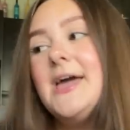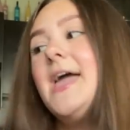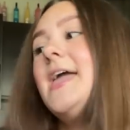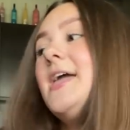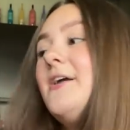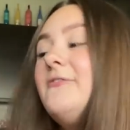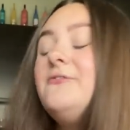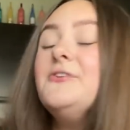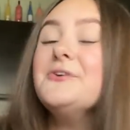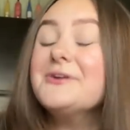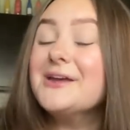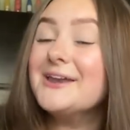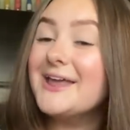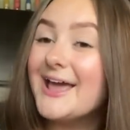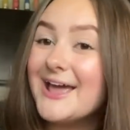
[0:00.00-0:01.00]
If you
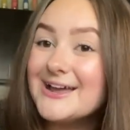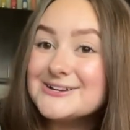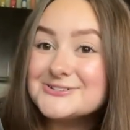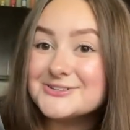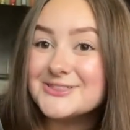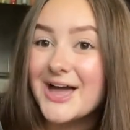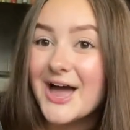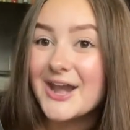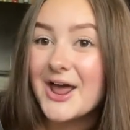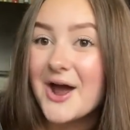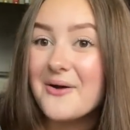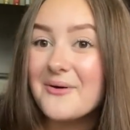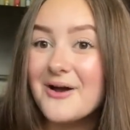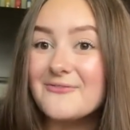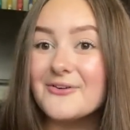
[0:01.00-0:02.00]
can handle that,
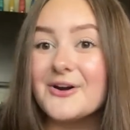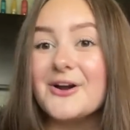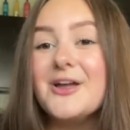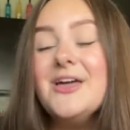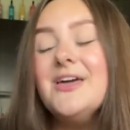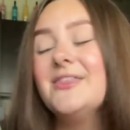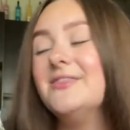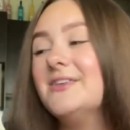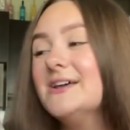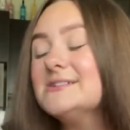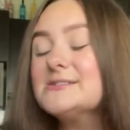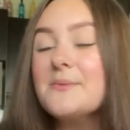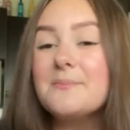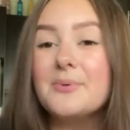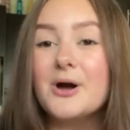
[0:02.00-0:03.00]
however,
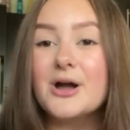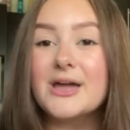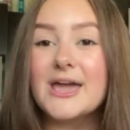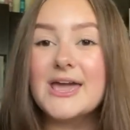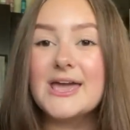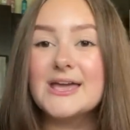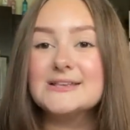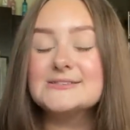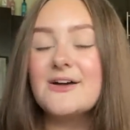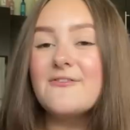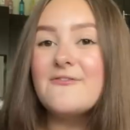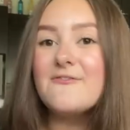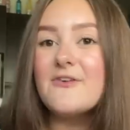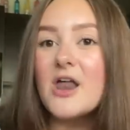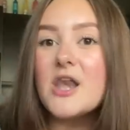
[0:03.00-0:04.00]
this book is
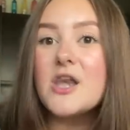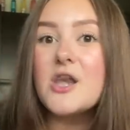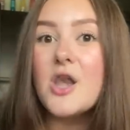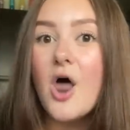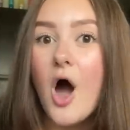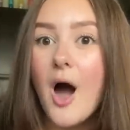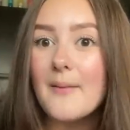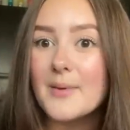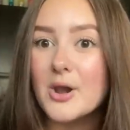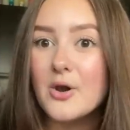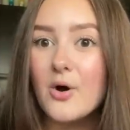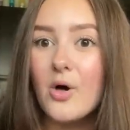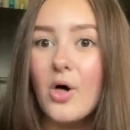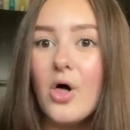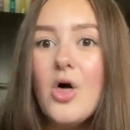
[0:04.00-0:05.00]

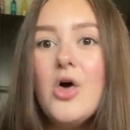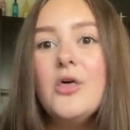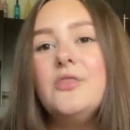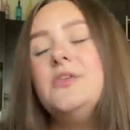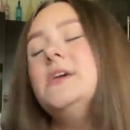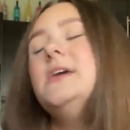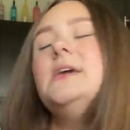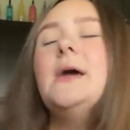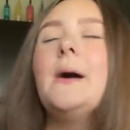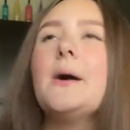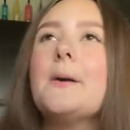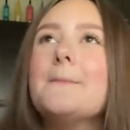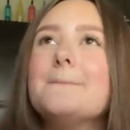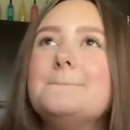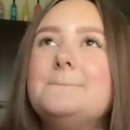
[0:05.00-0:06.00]
phenomenal. The
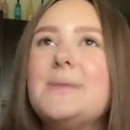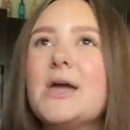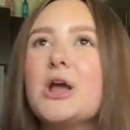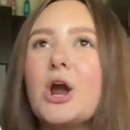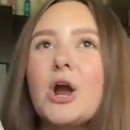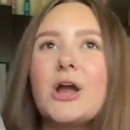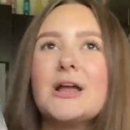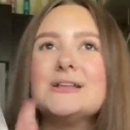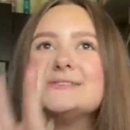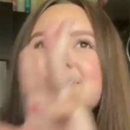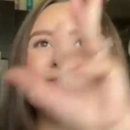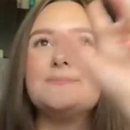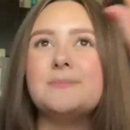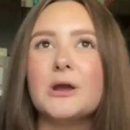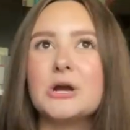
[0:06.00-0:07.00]
bigger
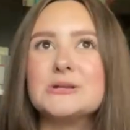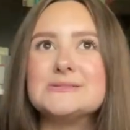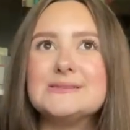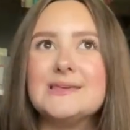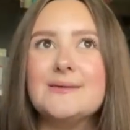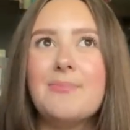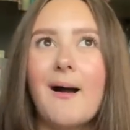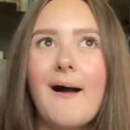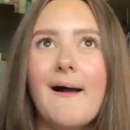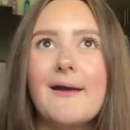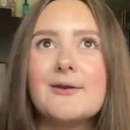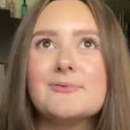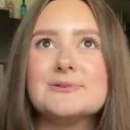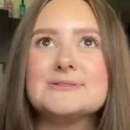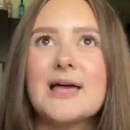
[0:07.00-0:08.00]
conspiracy
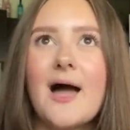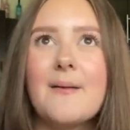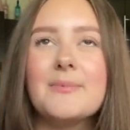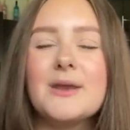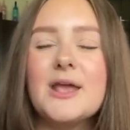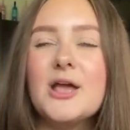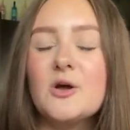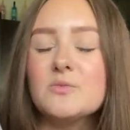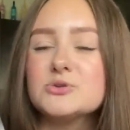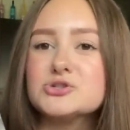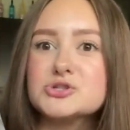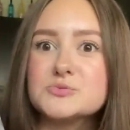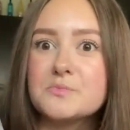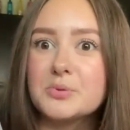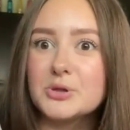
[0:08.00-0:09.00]
behind what's happening will
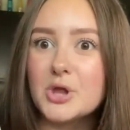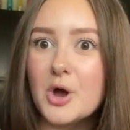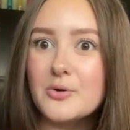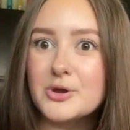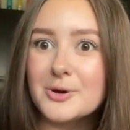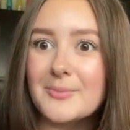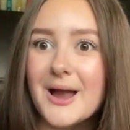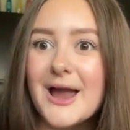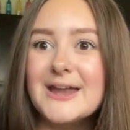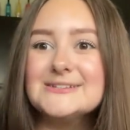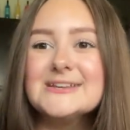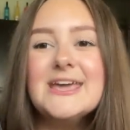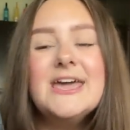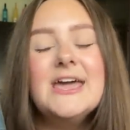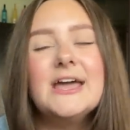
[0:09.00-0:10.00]
just blow your mind.
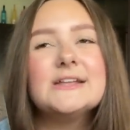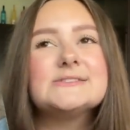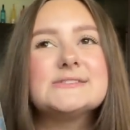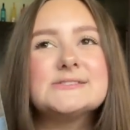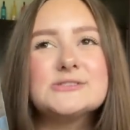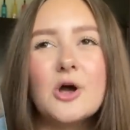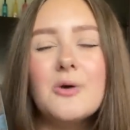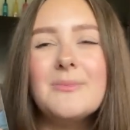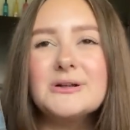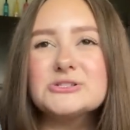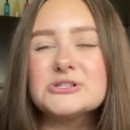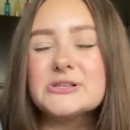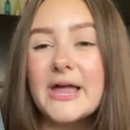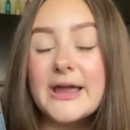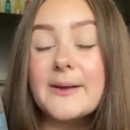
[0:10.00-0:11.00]
It's so
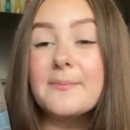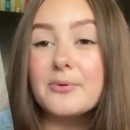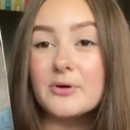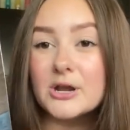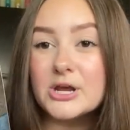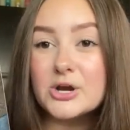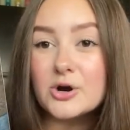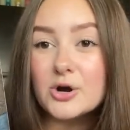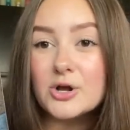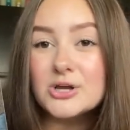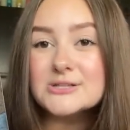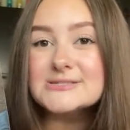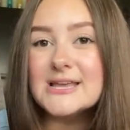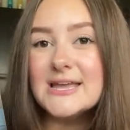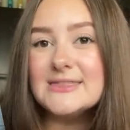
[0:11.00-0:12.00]
much like Pretty
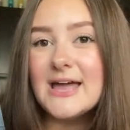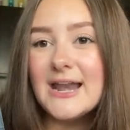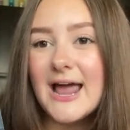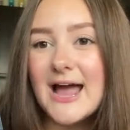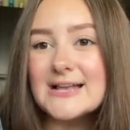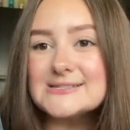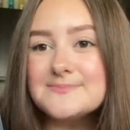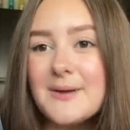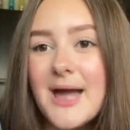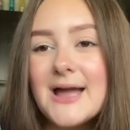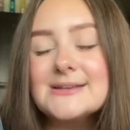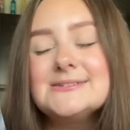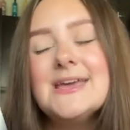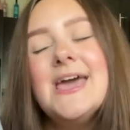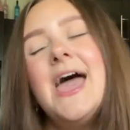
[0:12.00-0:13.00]
Girls in that
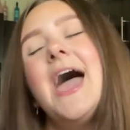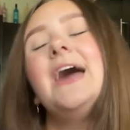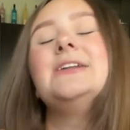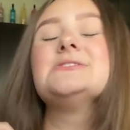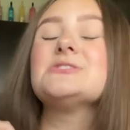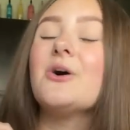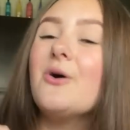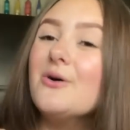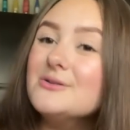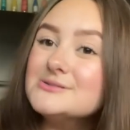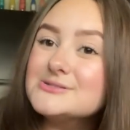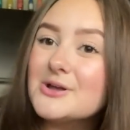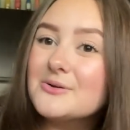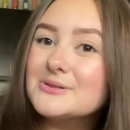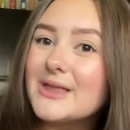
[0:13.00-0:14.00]
aspect, and it's
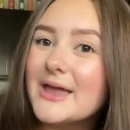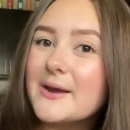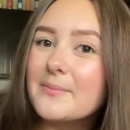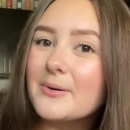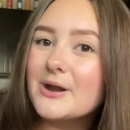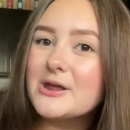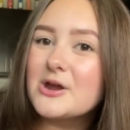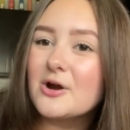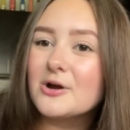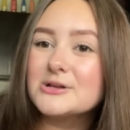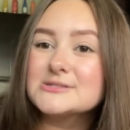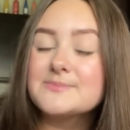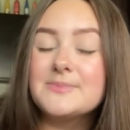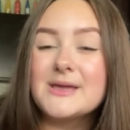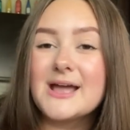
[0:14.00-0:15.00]
also like Pretty
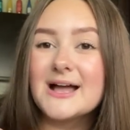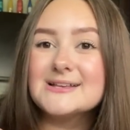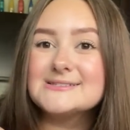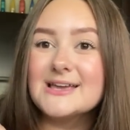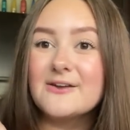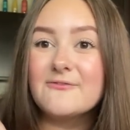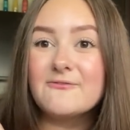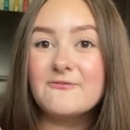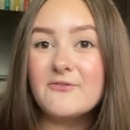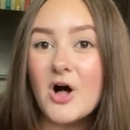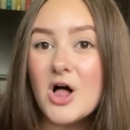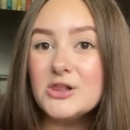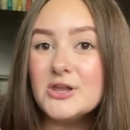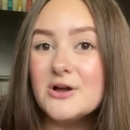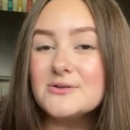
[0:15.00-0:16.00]
Girls because it
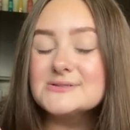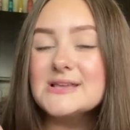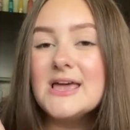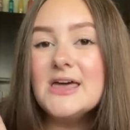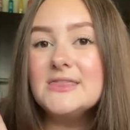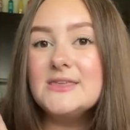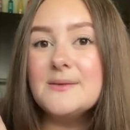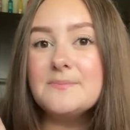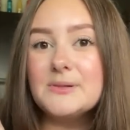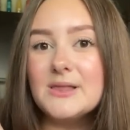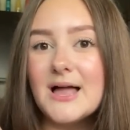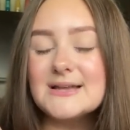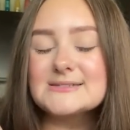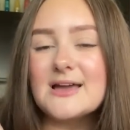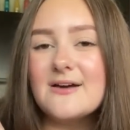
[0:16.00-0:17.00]
follows the
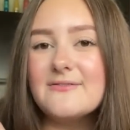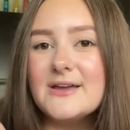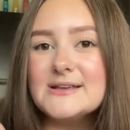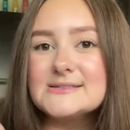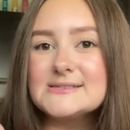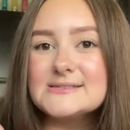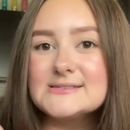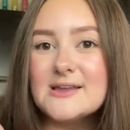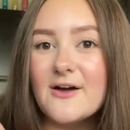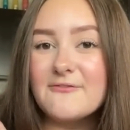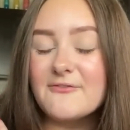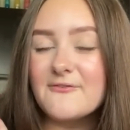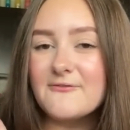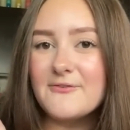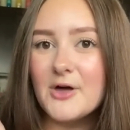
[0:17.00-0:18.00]
plot of a snuff
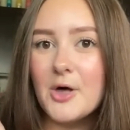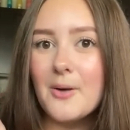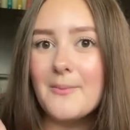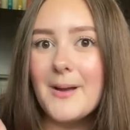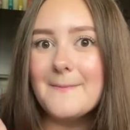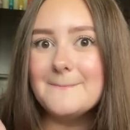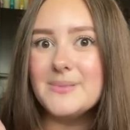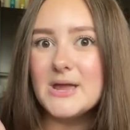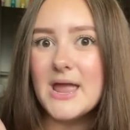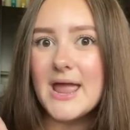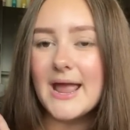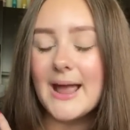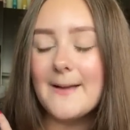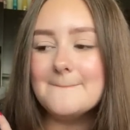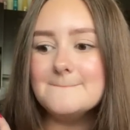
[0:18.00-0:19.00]
film
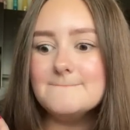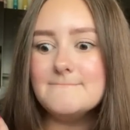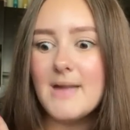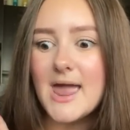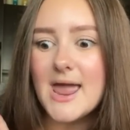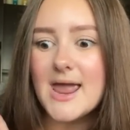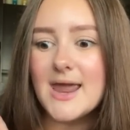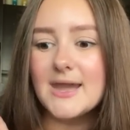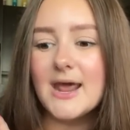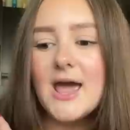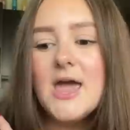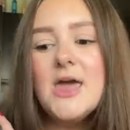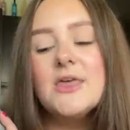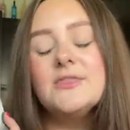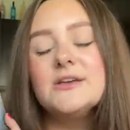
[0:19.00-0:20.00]
being made.
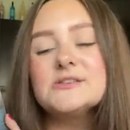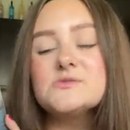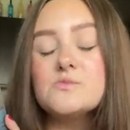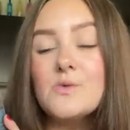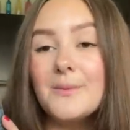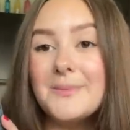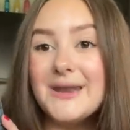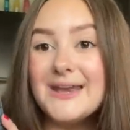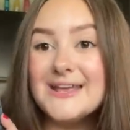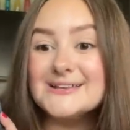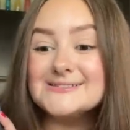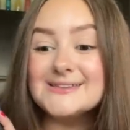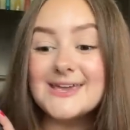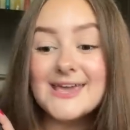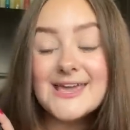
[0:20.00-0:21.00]
This woman
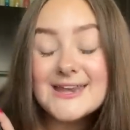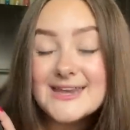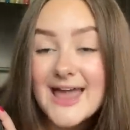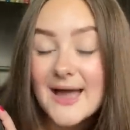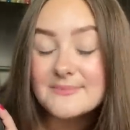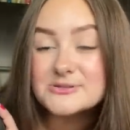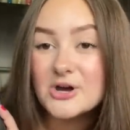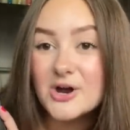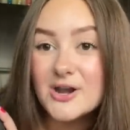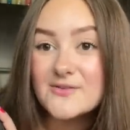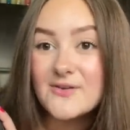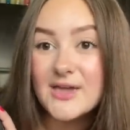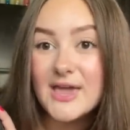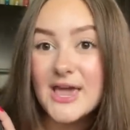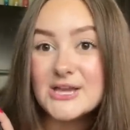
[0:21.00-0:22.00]
is kidnapped on a
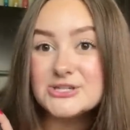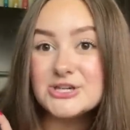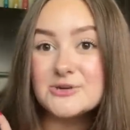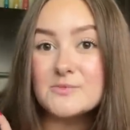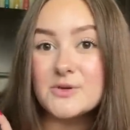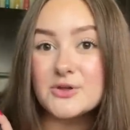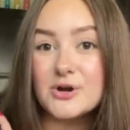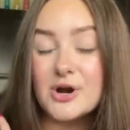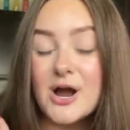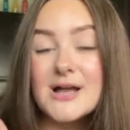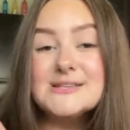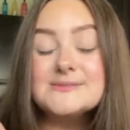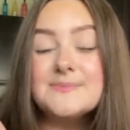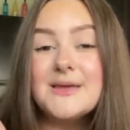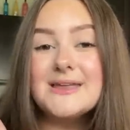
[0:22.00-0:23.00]
vacation with her
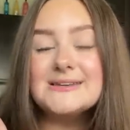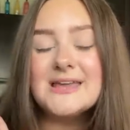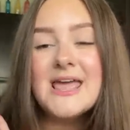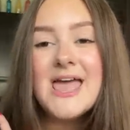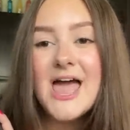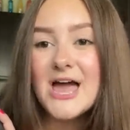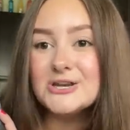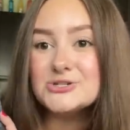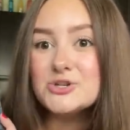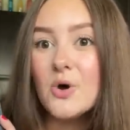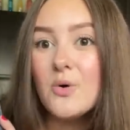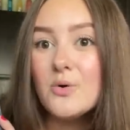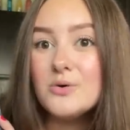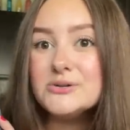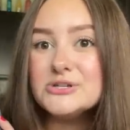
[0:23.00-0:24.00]
husband and
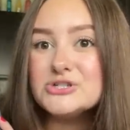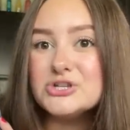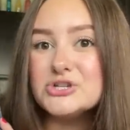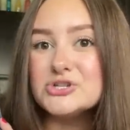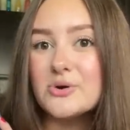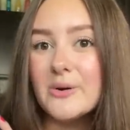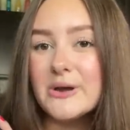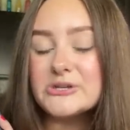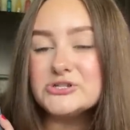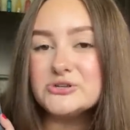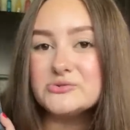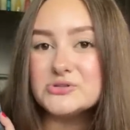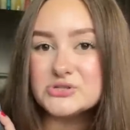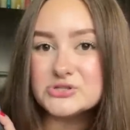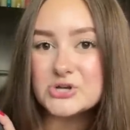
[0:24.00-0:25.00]
told she's going
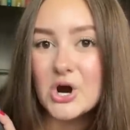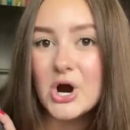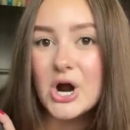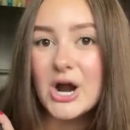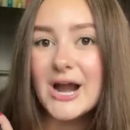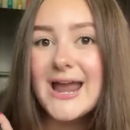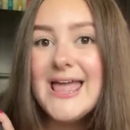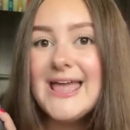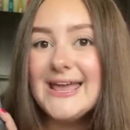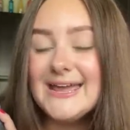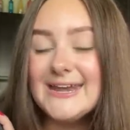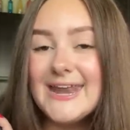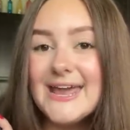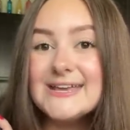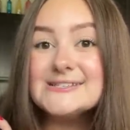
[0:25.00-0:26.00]
to star
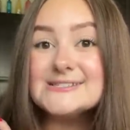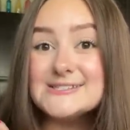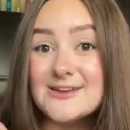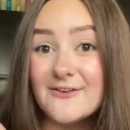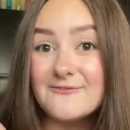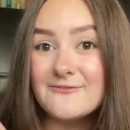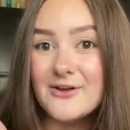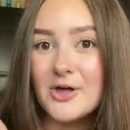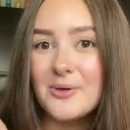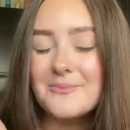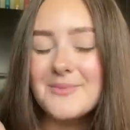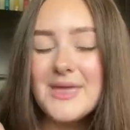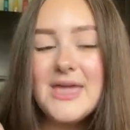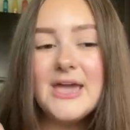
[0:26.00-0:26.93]
in a snuff film.